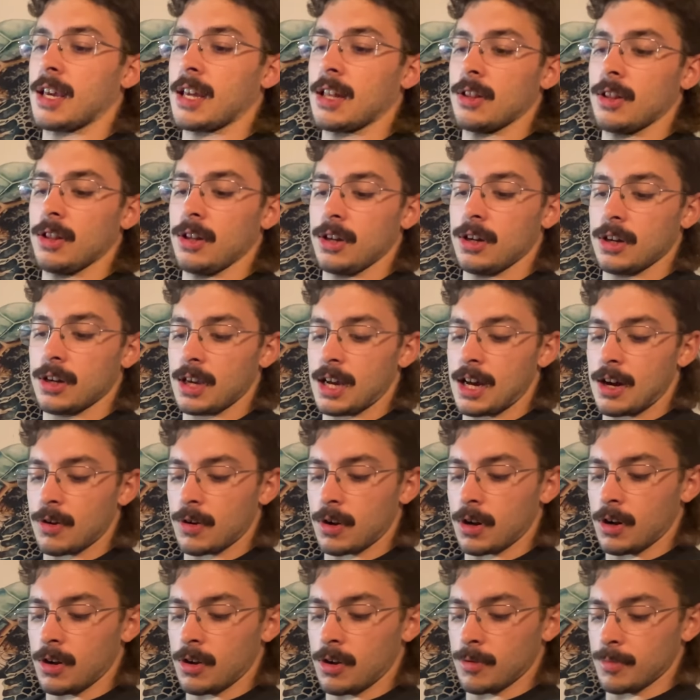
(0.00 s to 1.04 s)
and look how
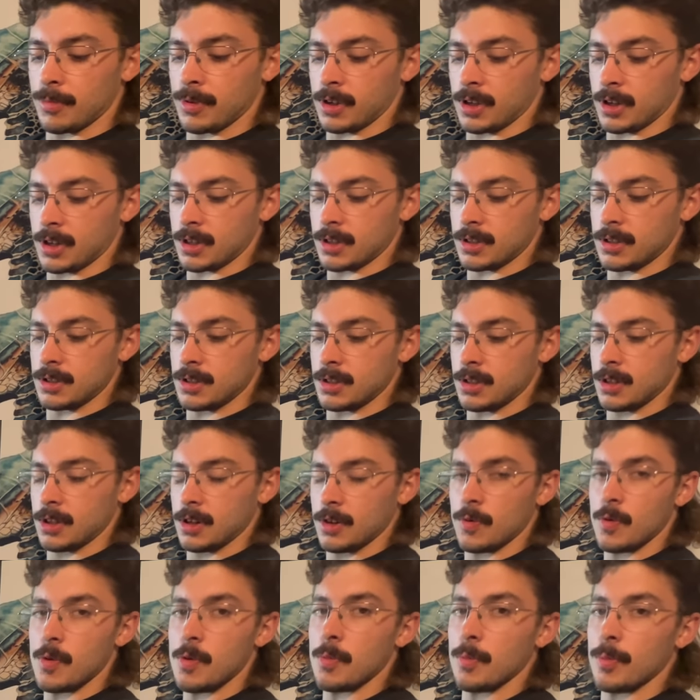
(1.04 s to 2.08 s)
calm he is.
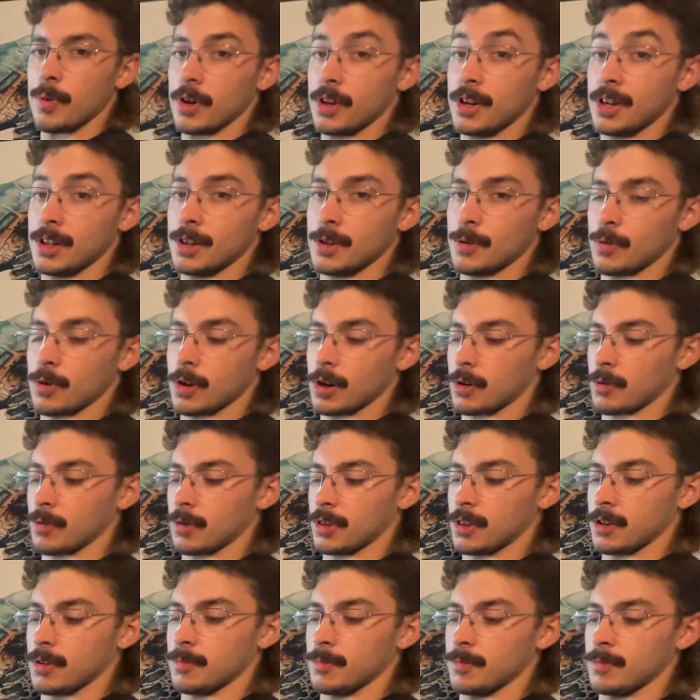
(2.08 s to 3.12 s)
We've been putting in the work
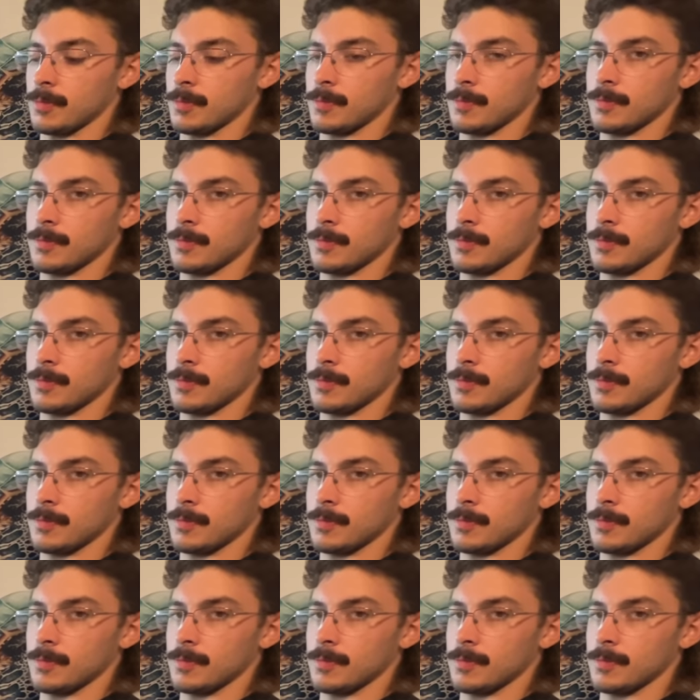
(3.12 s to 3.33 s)
with him.